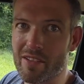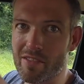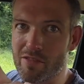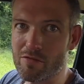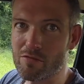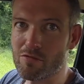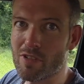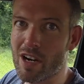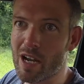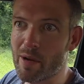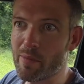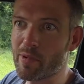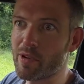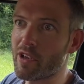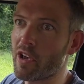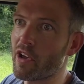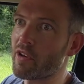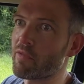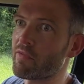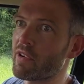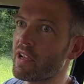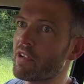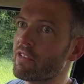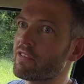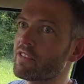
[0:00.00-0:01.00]
wrap
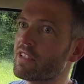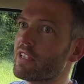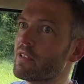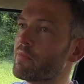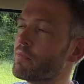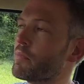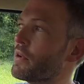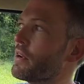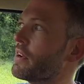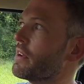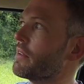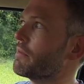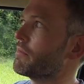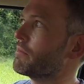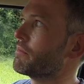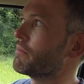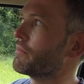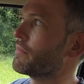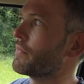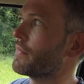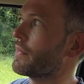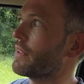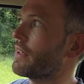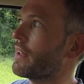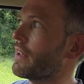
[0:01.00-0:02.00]
going around it, but
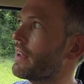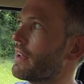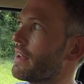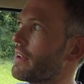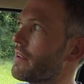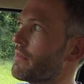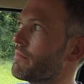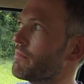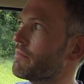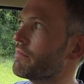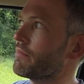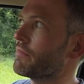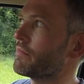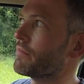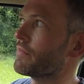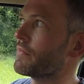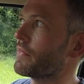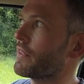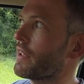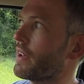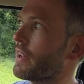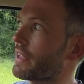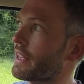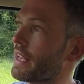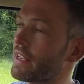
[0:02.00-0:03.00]

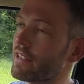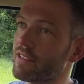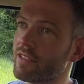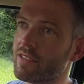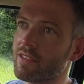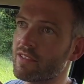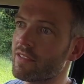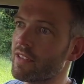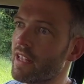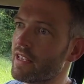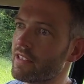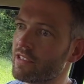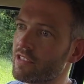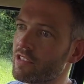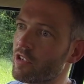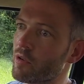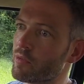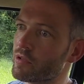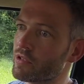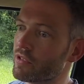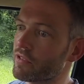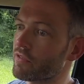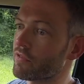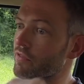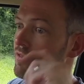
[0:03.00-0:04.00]
I guess that's an
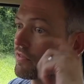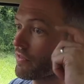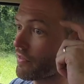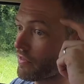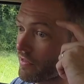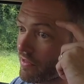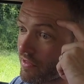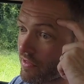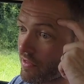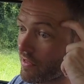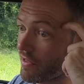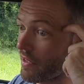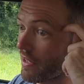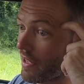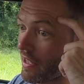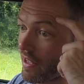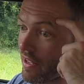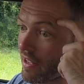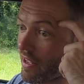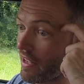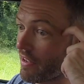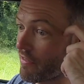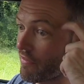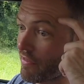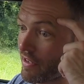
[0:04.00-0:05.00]
option
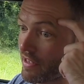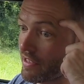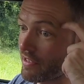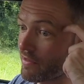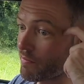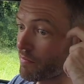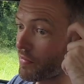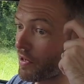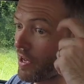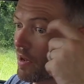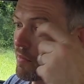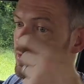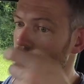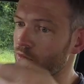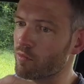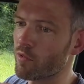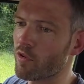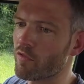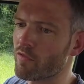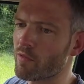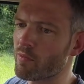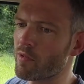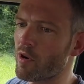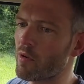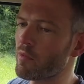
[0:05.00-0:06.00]
if it becomes more
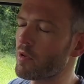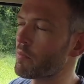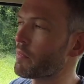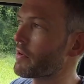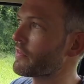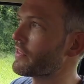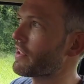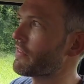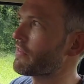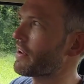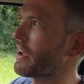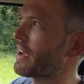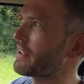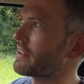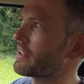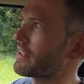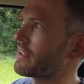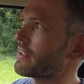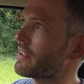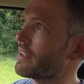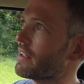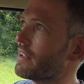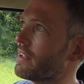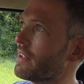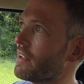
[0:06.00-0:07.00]
of a problem. I've never had it
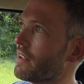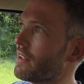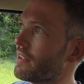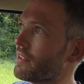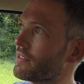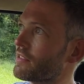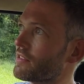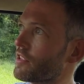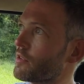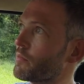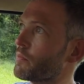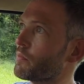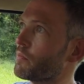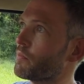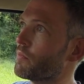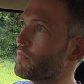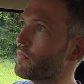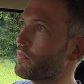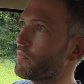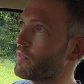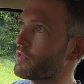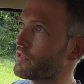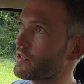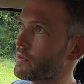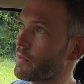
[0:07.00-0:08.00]
so
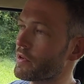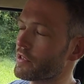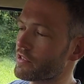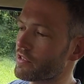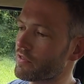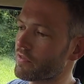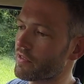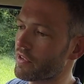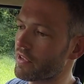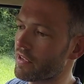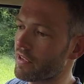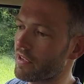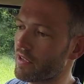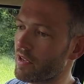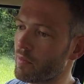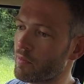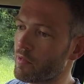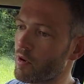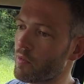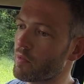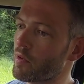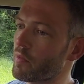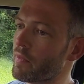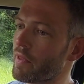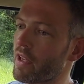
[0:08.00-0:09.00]
much of a
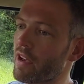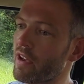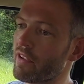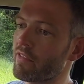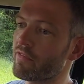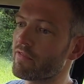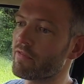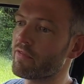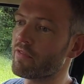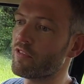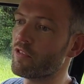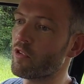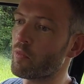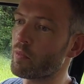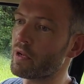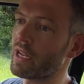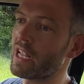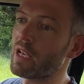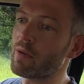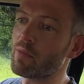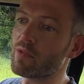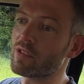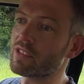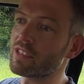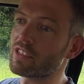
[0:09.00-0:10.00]
problem that I've not been
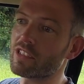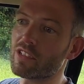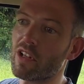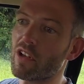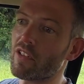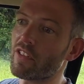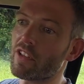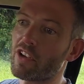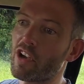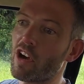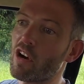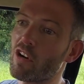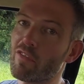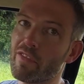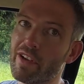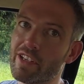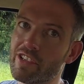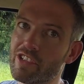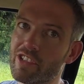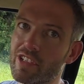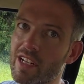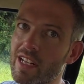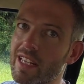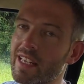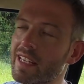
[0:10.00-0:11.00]
able to start the car
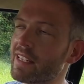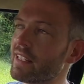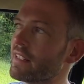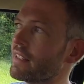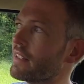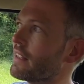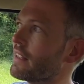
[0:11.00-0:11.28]
eventually,